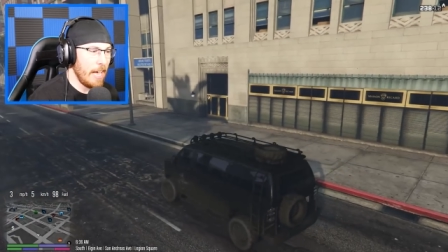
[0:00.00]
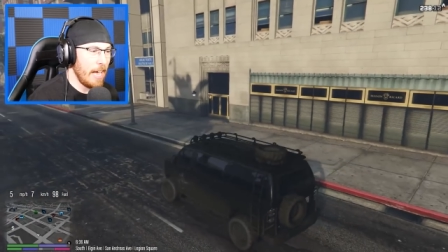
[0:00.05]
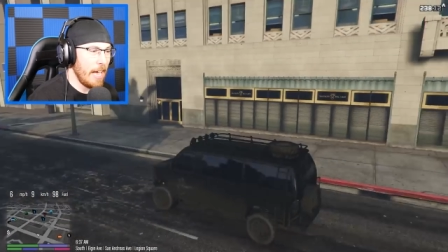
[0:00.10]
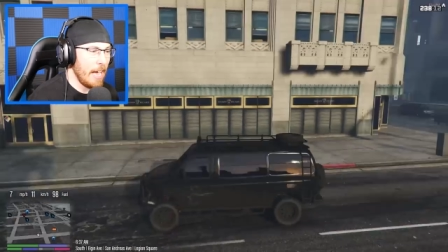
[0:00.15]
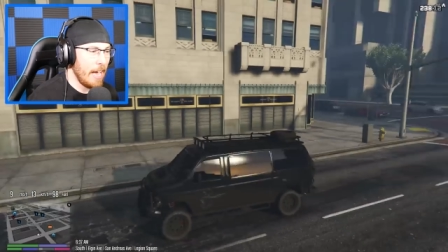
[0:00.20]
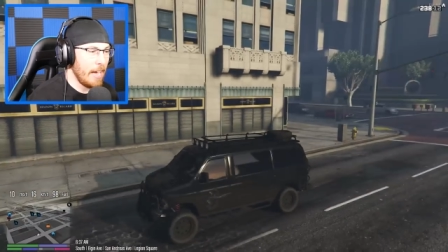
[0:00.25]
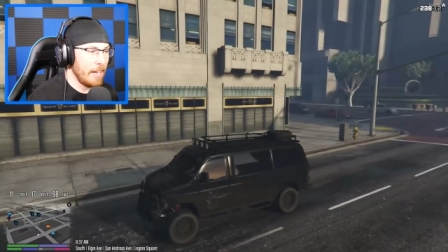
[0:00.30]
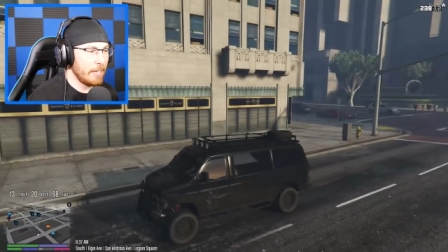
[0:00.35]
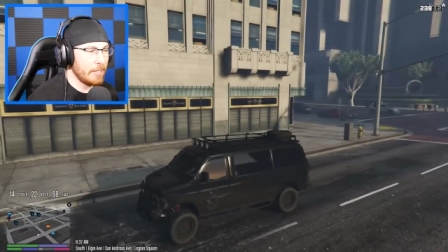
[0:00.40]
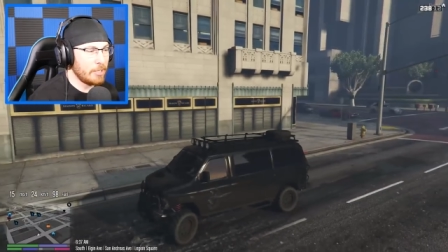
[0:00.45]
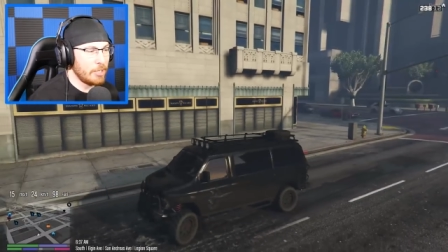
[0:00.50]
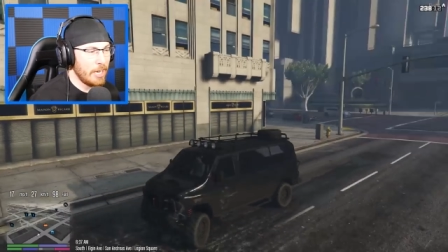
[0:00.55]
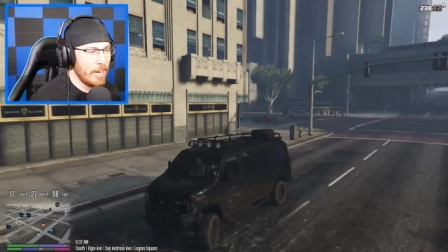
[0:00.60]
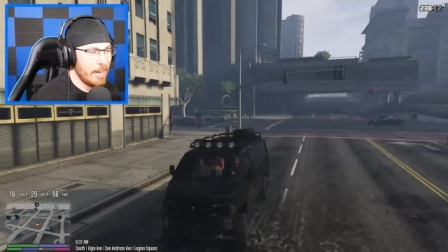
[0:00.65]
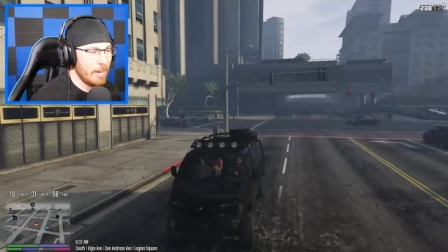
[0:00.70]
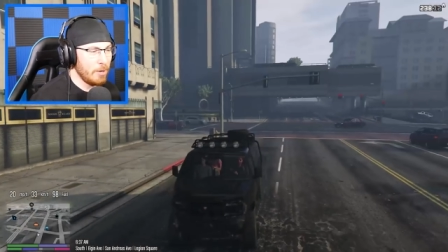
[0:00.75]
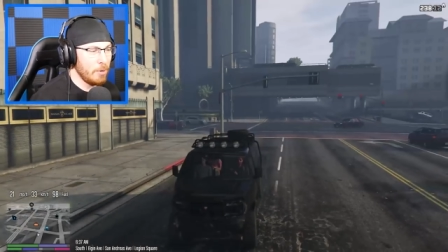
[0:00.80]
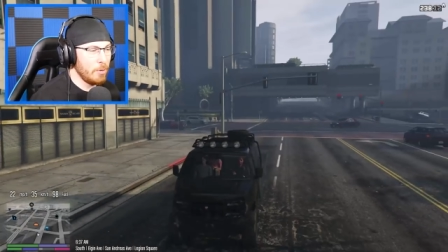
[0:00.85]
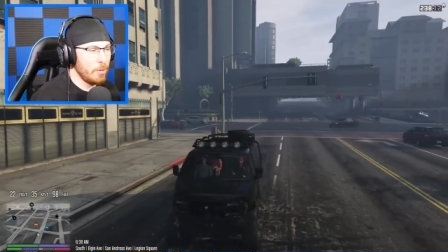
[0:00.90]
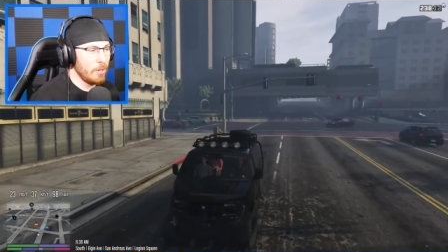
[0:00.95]
nah, ago.
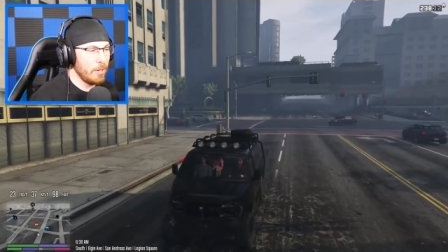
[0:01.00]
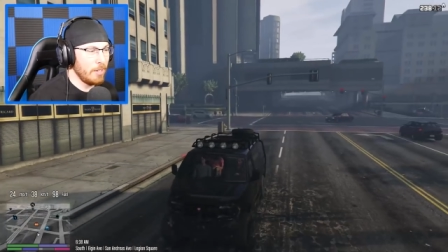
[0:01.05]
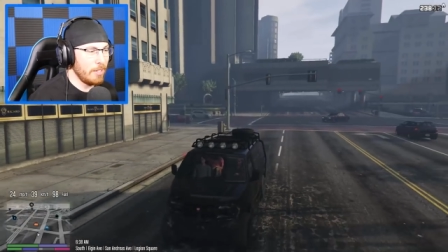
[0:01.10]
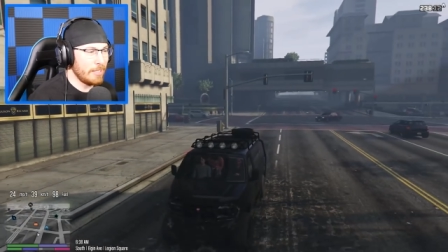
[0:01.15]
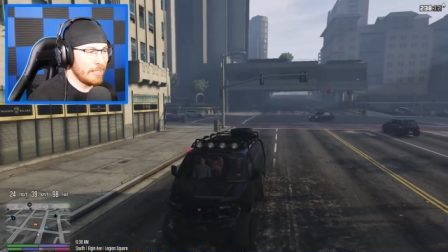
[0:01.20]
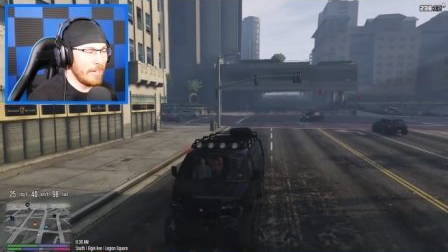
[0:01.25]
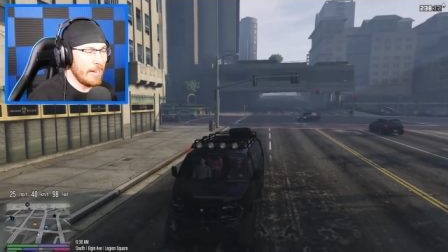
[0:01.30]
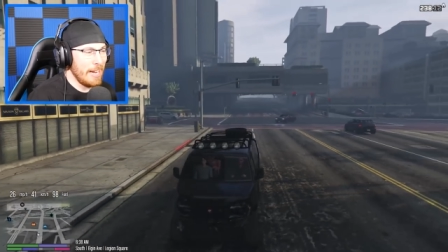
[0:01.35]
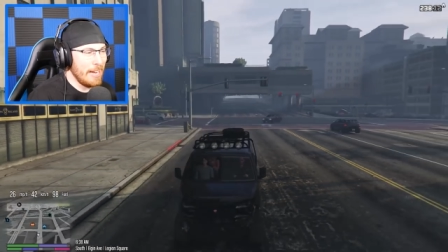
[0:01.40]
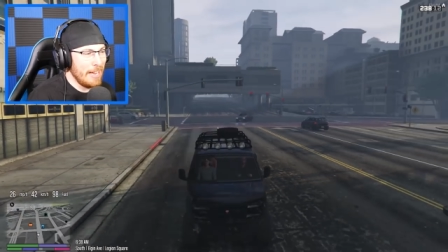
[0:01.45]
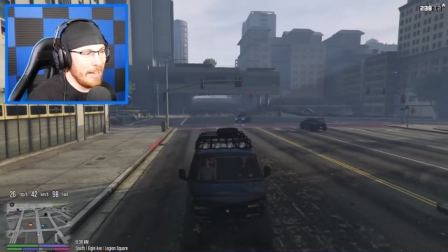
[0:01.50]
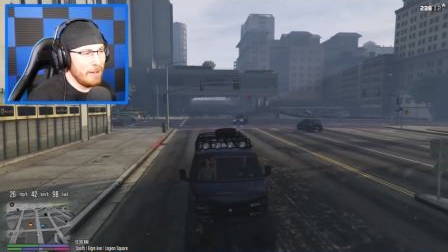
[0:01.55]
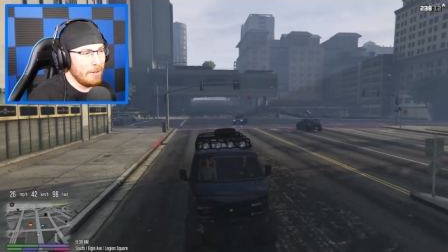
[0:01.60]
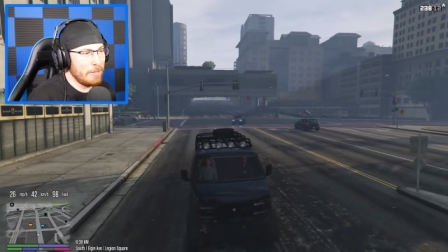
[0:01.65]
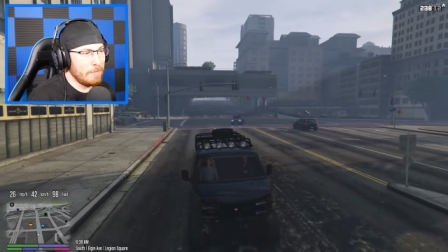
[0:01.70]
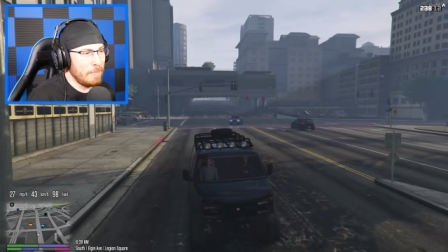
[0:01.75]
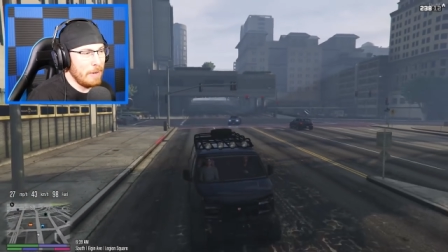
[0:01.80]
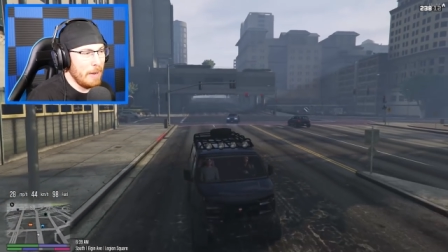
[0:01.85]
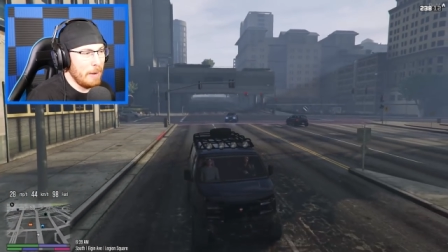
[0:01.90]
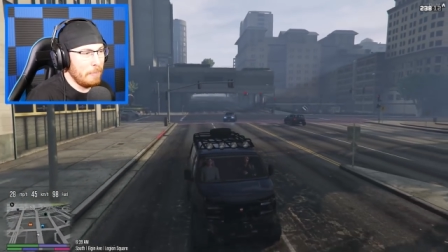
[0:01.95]
Chang, who? Chang, it
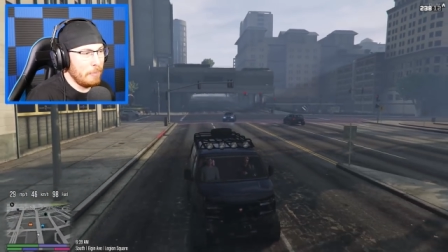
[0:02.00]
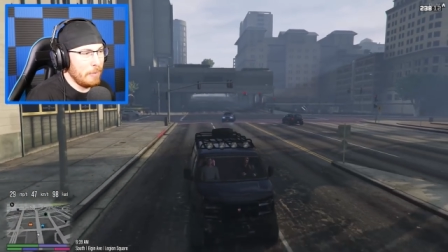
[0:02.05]
was my